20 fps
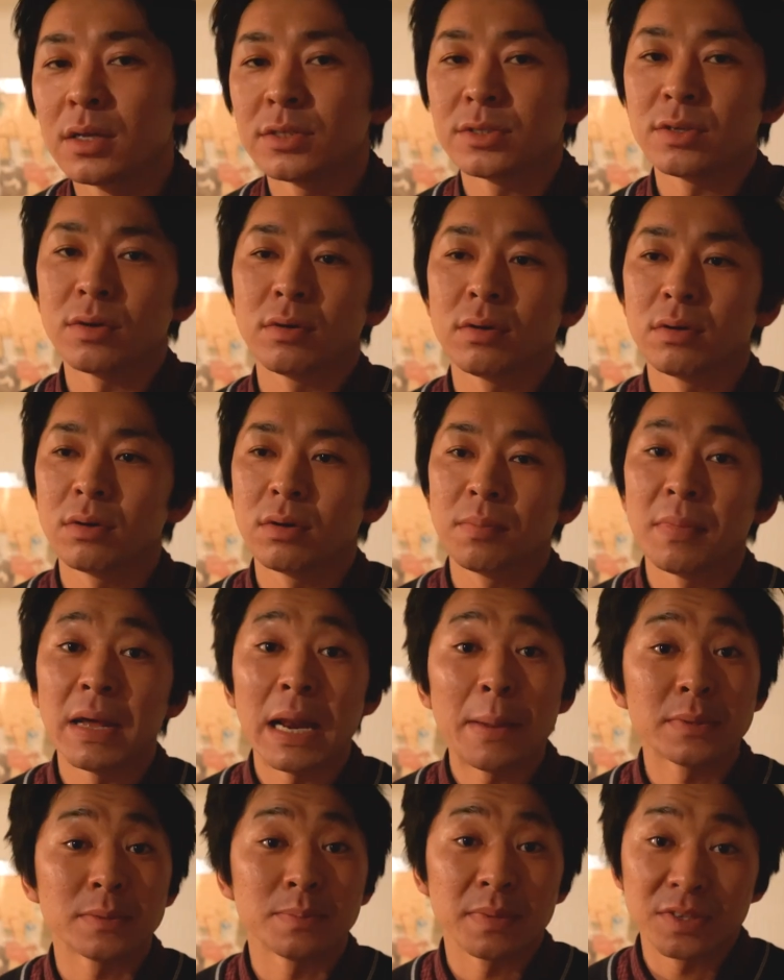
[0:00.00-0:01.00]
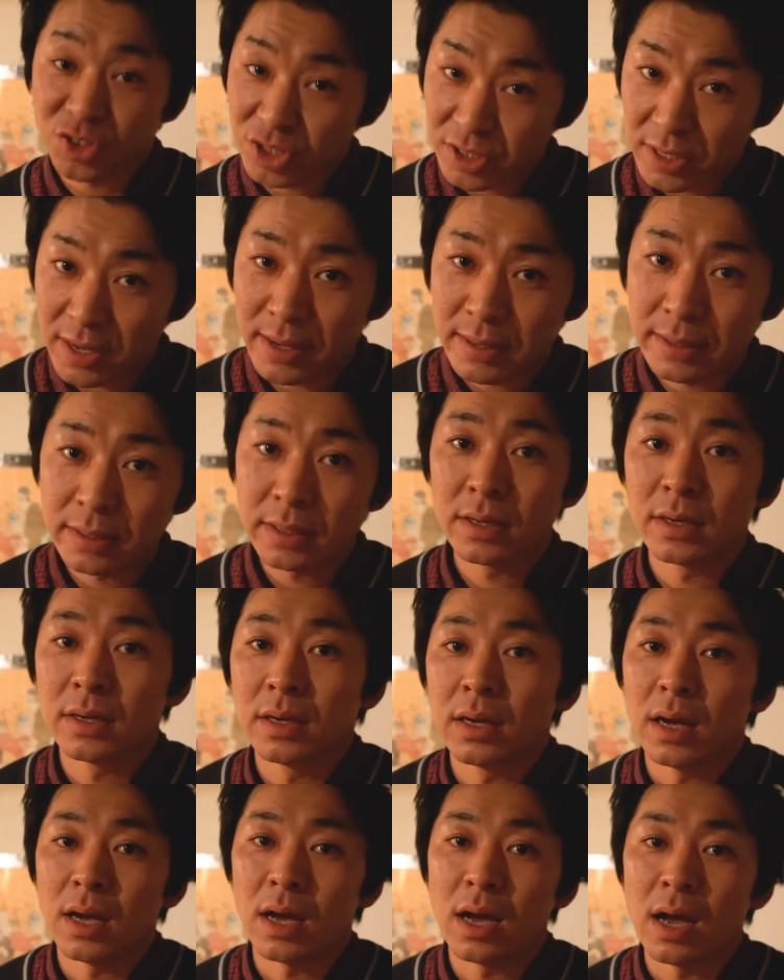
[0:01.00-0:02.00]
So my name is Meshida.
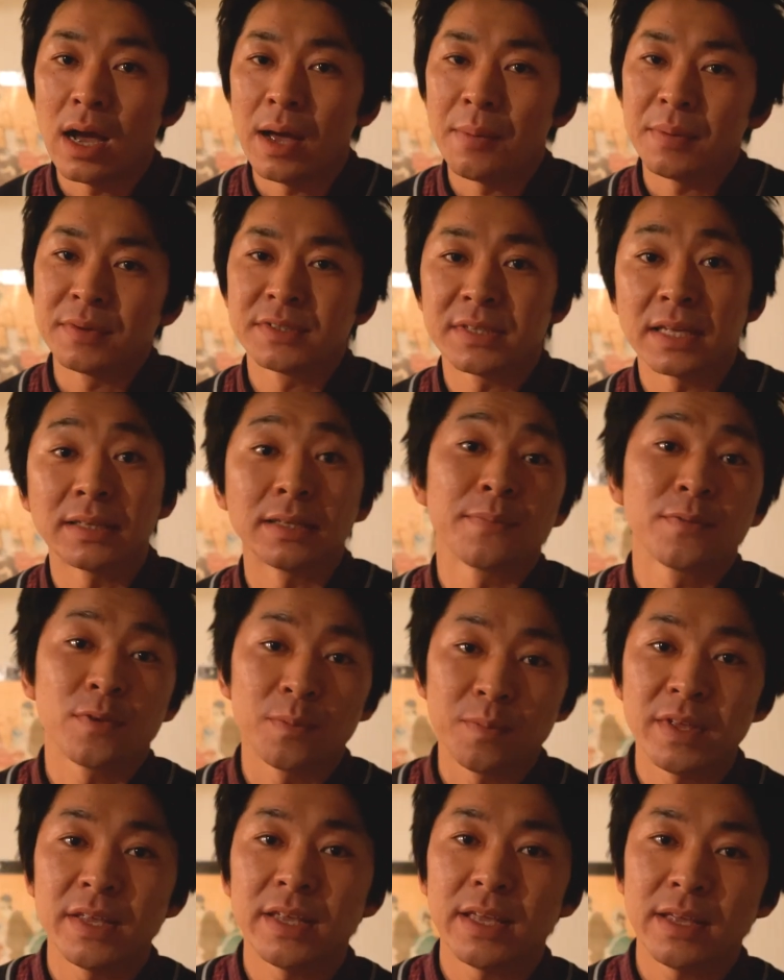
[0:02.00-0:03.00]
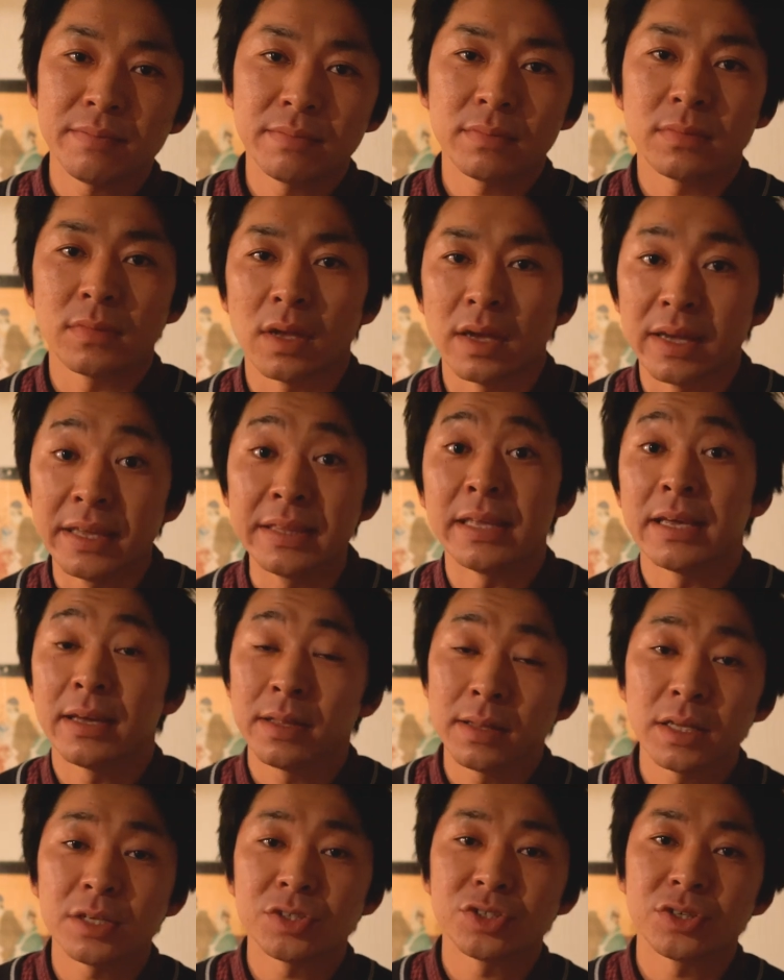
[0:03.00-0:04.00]
I'm a stand-up comedian in
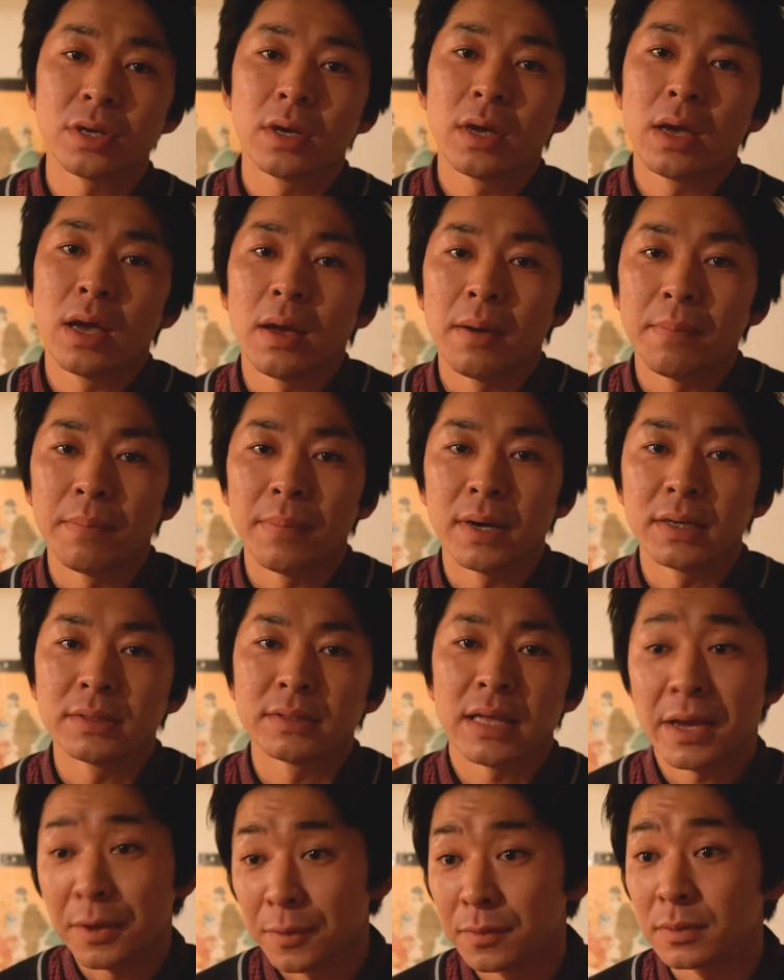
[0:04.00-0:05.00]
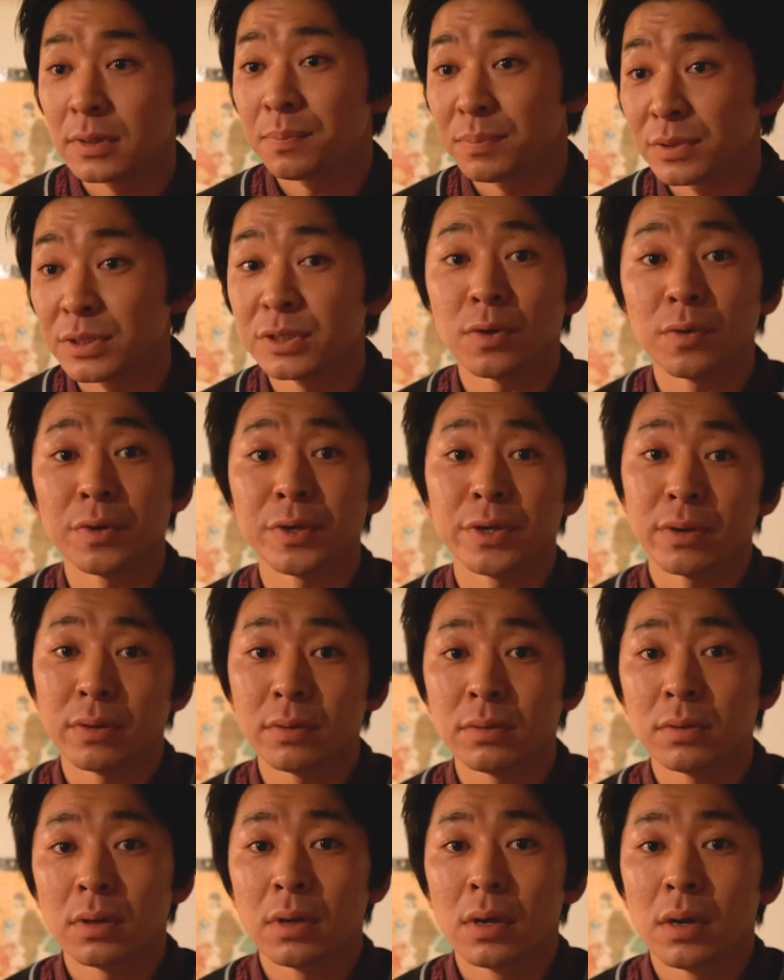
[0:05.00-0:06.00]
English, but I grew up in
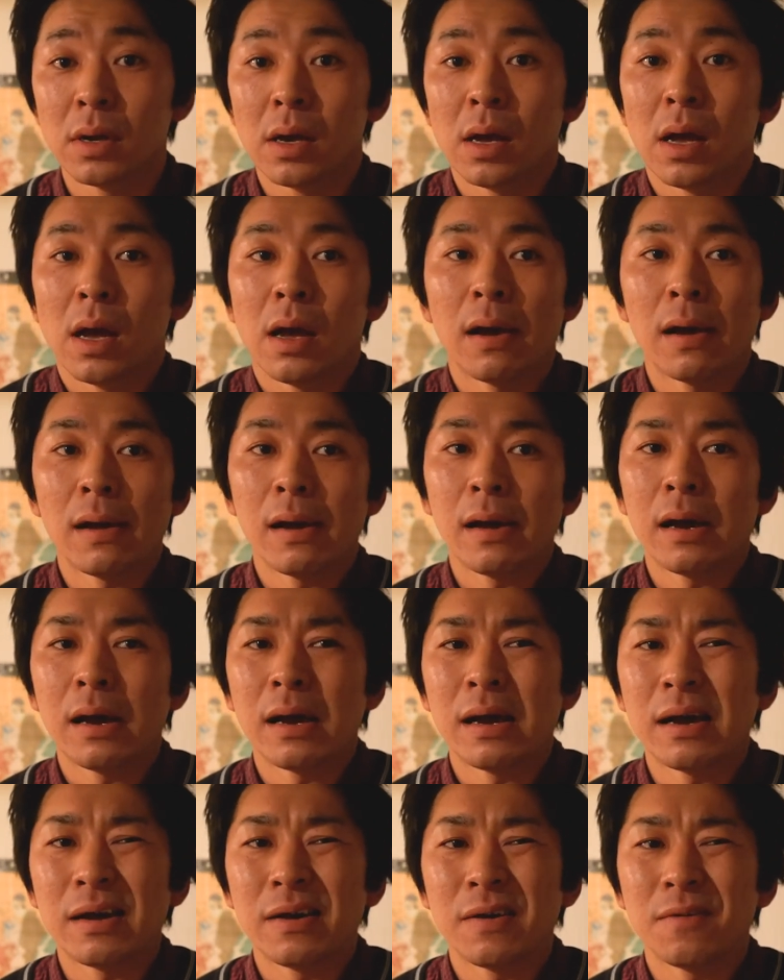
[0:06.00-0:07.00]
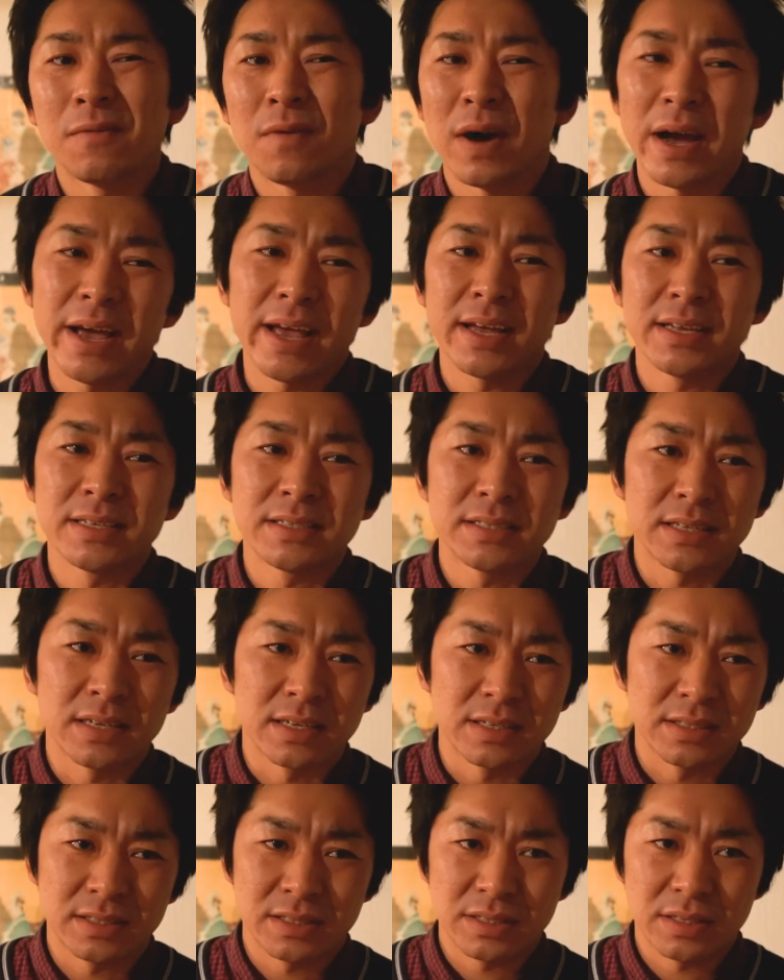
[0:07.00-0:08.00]
Tokyo. Why I
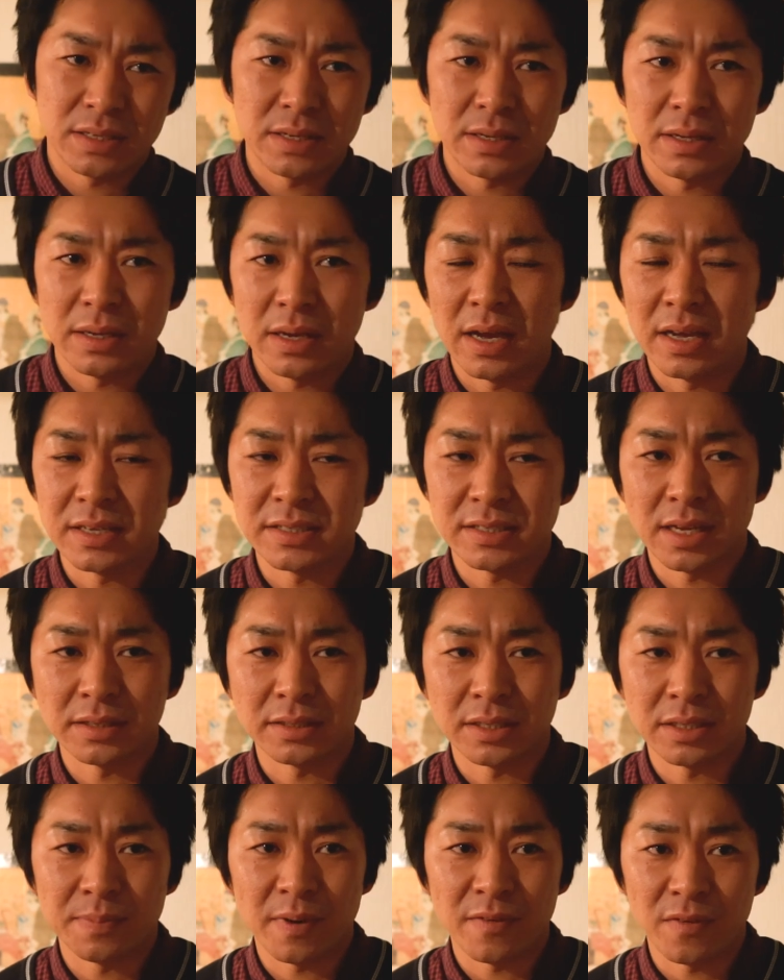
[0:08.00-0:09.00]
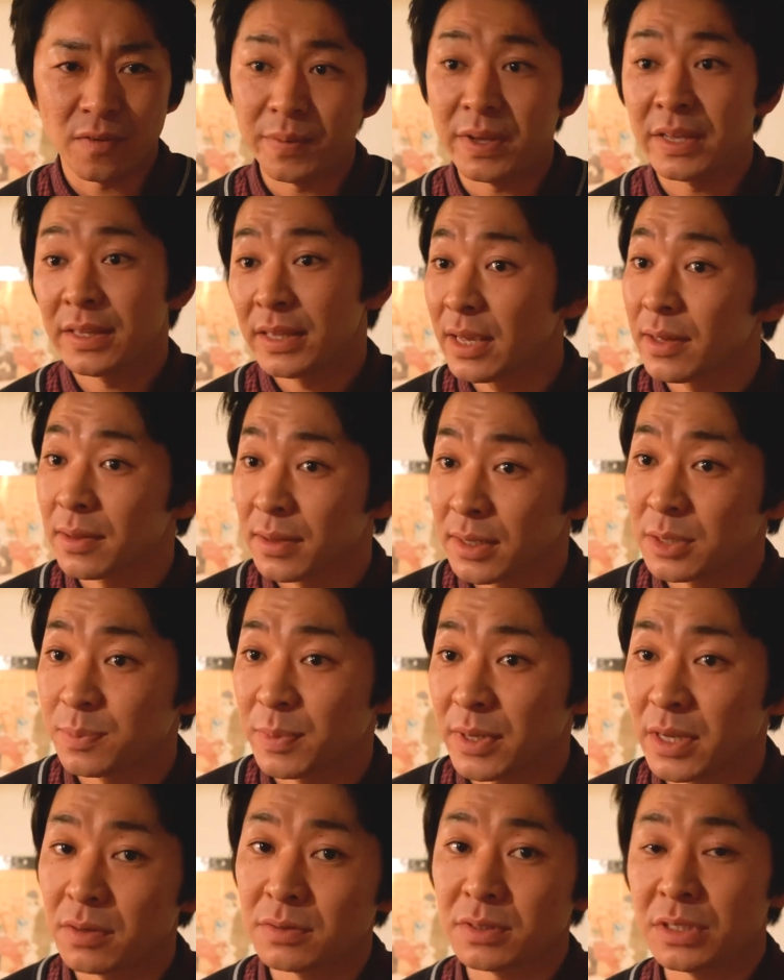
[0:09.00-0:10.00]
started performing in English,
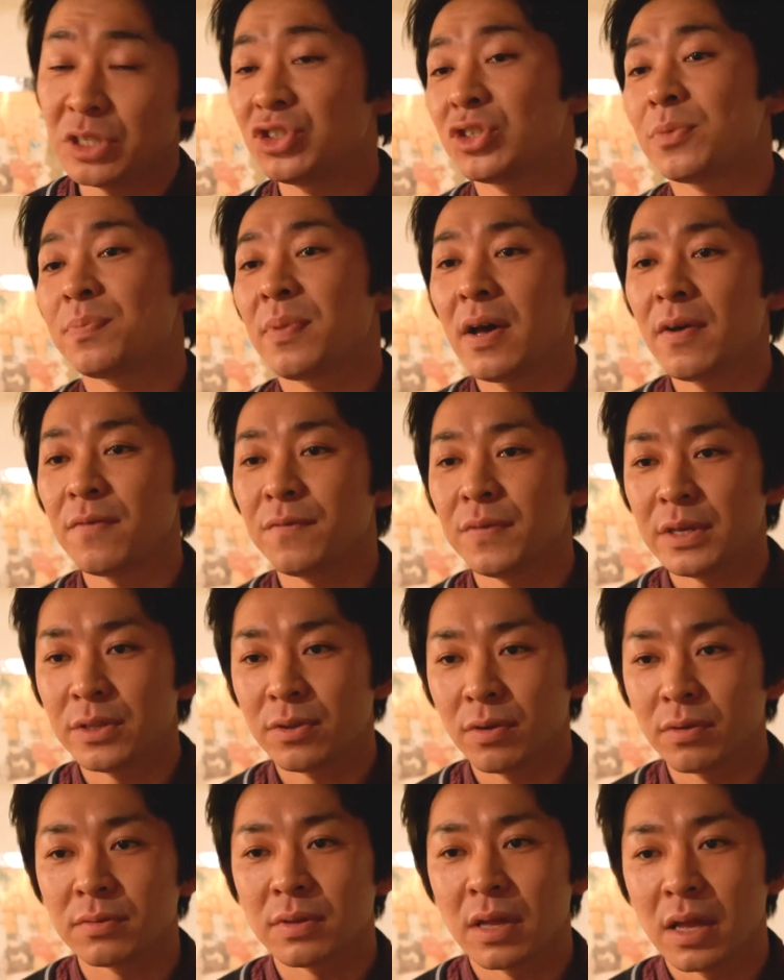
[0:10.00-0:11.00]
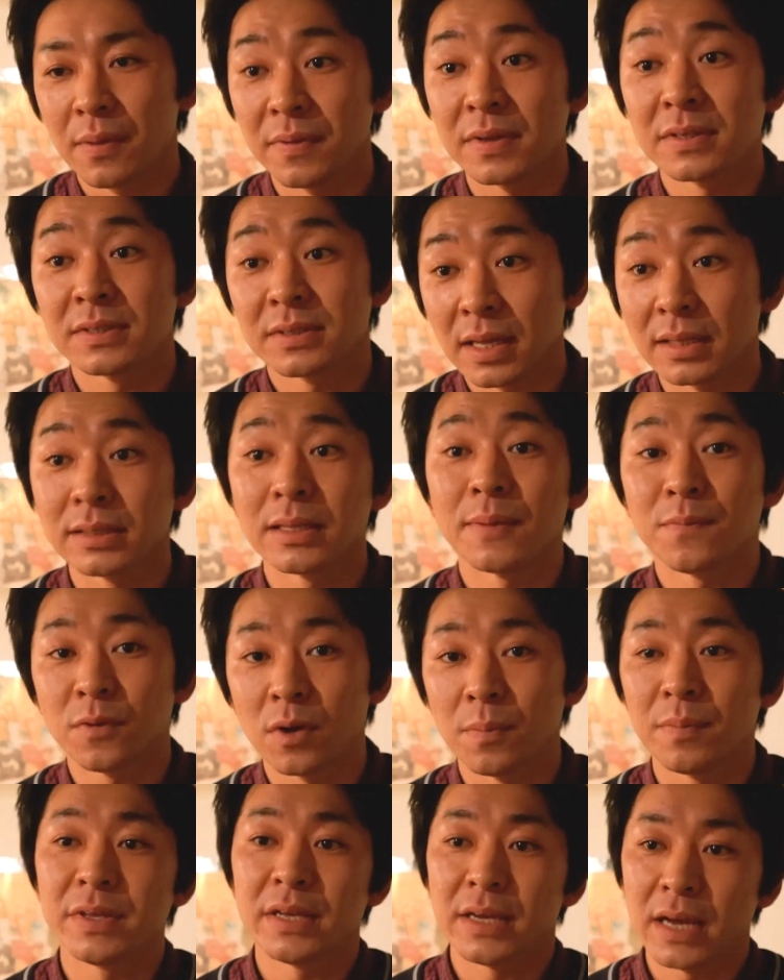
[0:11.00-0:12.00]
because in Japan, we don't have a stand-up
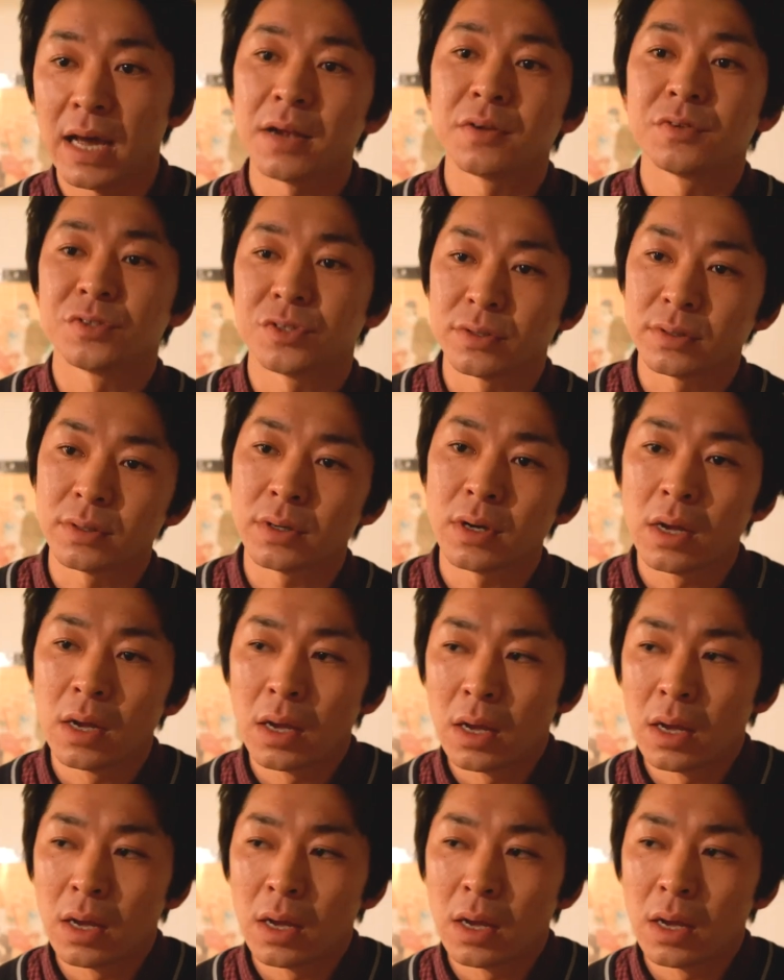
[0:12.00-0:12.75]
comedy culture.